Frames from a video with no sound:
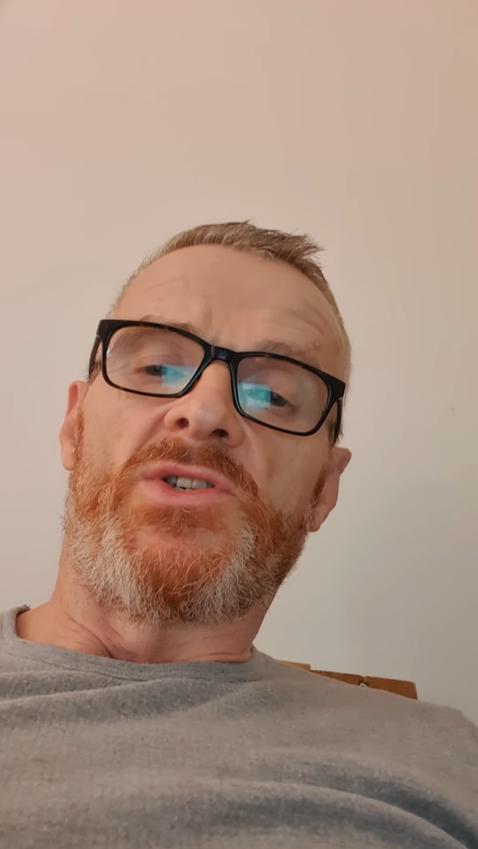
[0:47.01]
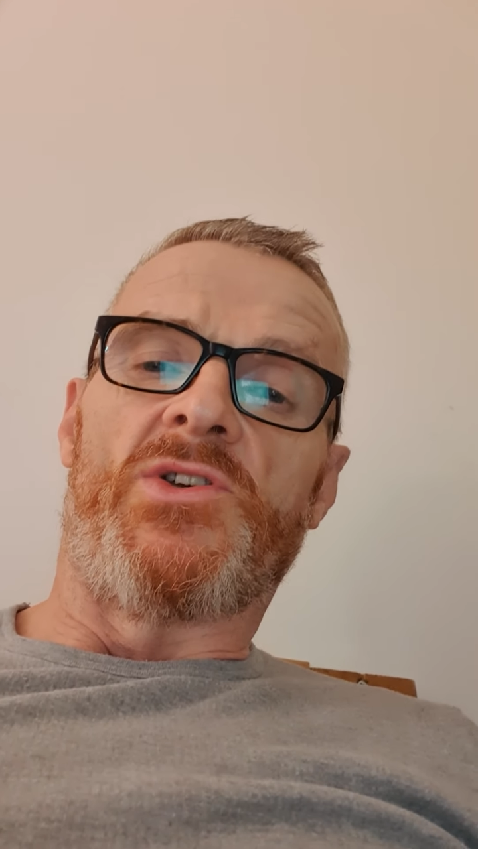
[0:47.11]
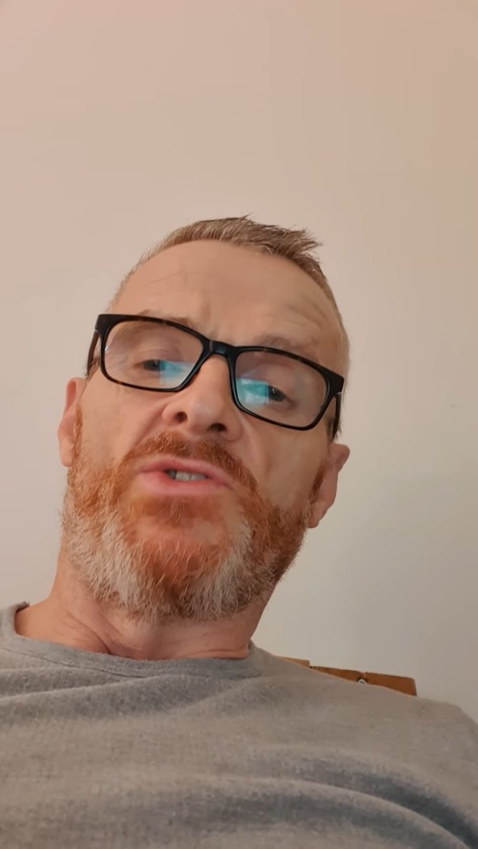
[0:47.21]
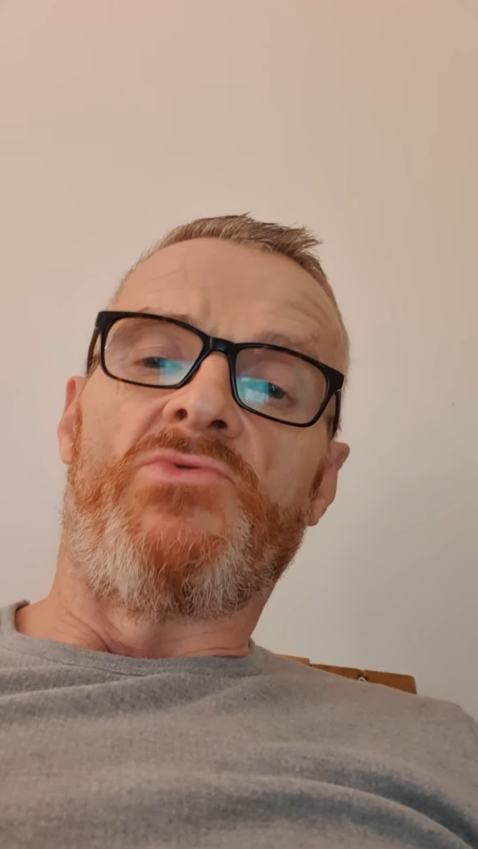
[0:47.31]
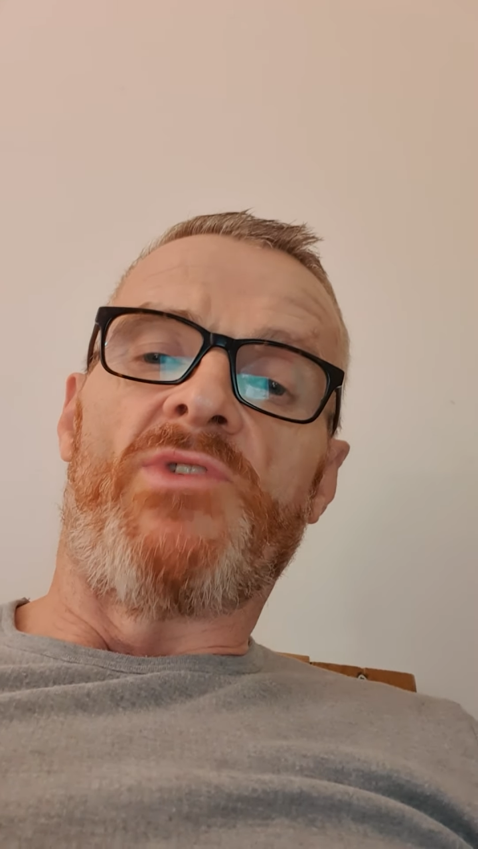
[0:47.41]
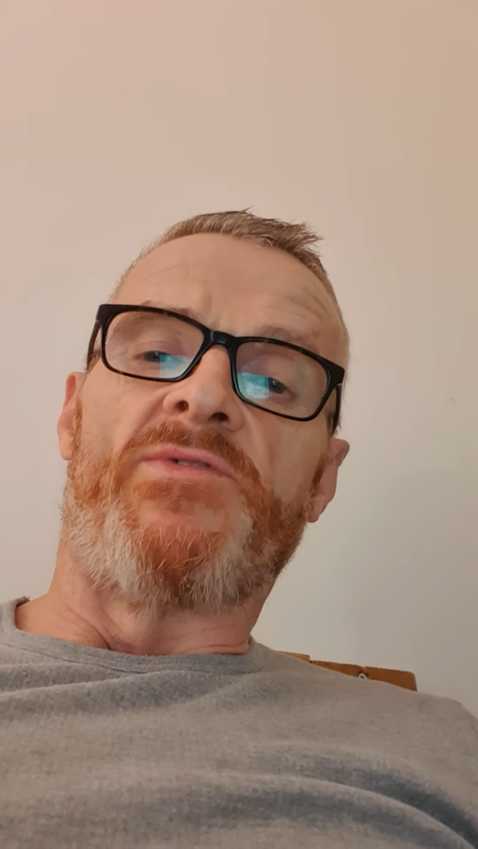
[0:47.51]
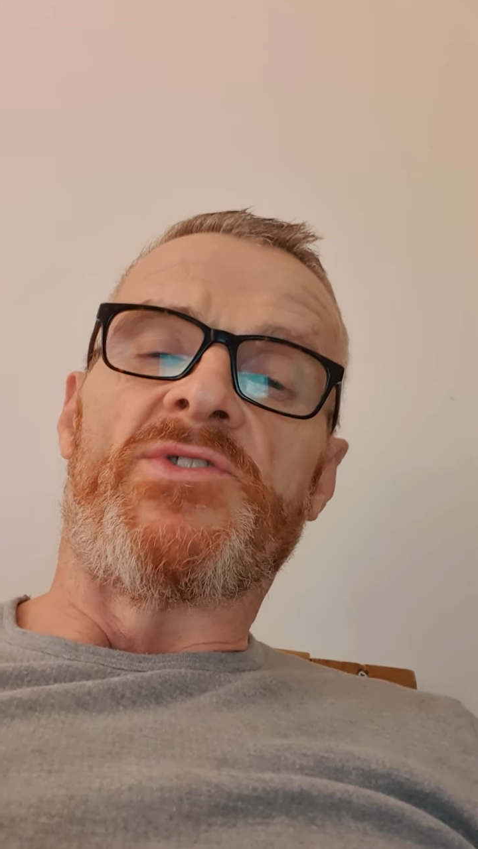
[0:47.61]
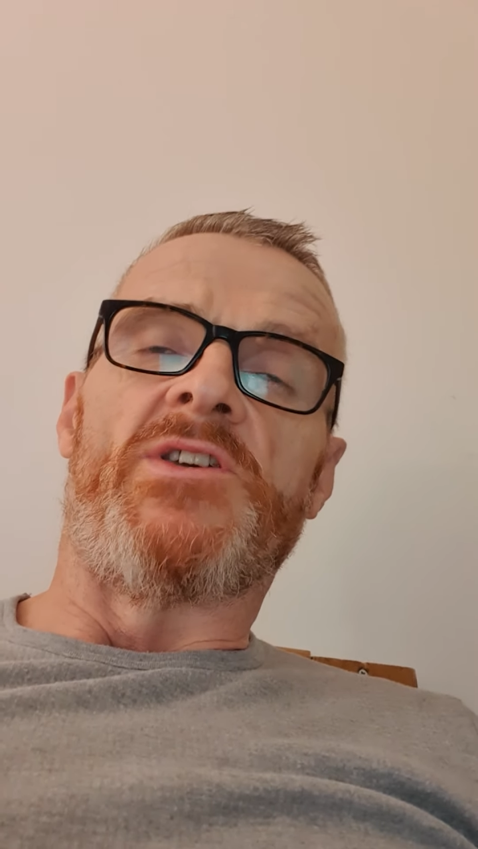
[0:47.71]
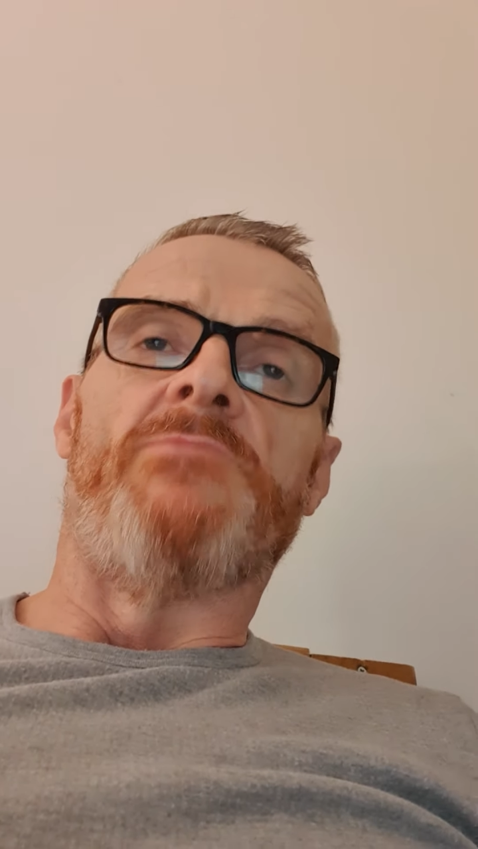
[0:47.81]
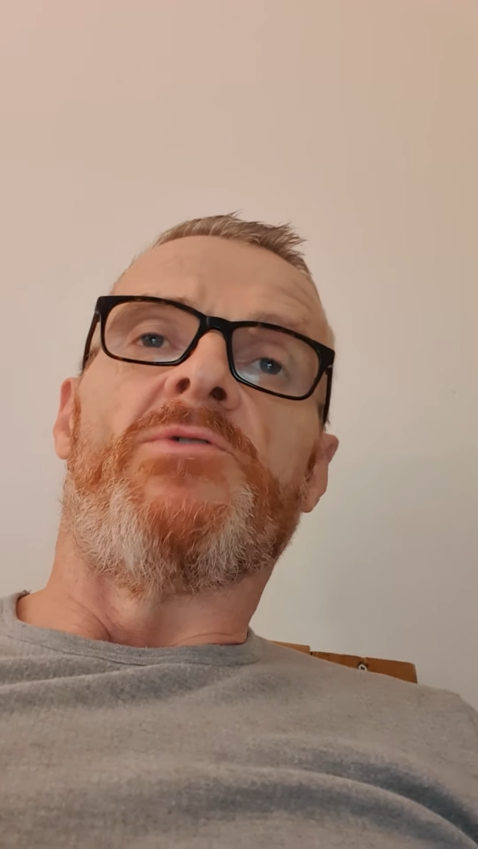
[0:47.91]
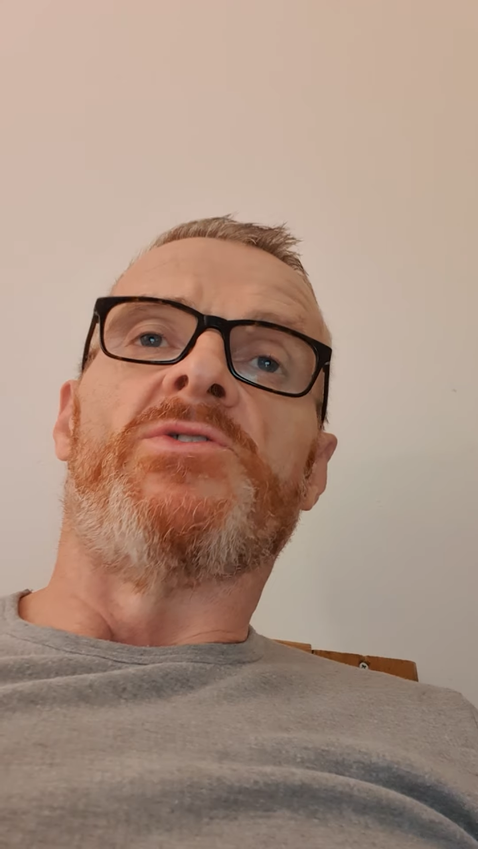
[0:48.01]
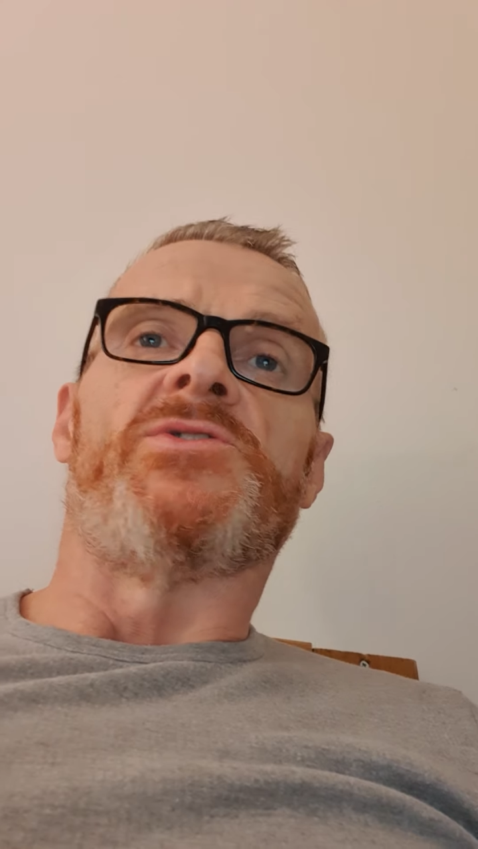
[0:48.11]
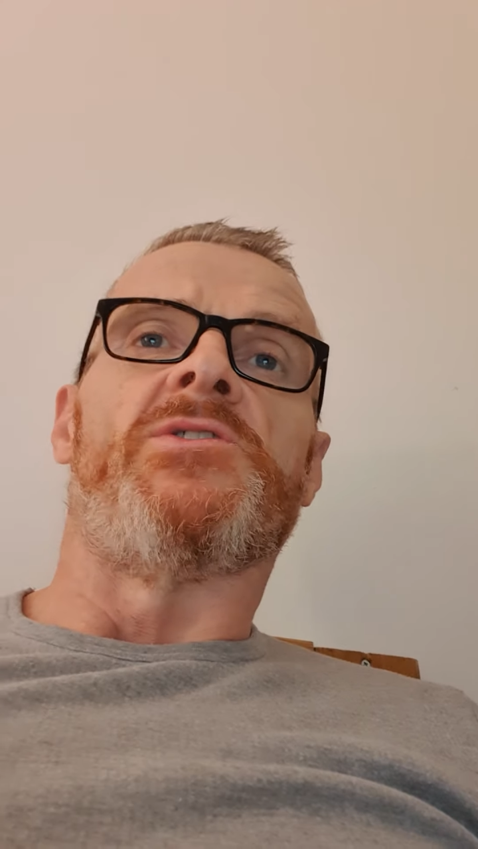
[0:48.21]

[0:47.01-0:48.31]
are you'll never see the person